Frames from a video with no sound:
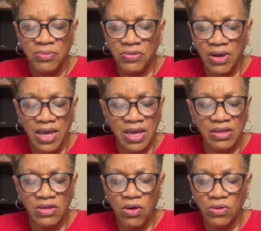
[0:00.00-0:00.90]
praying
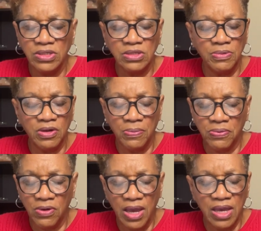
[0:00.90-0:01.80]
in the Holy Spirit,
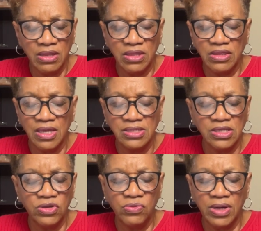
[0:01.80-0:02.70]
praying in the things
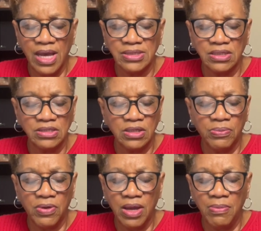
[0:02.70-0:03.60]
that you would ask us to
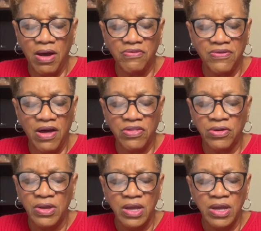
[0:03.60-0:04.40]
pray about, Father.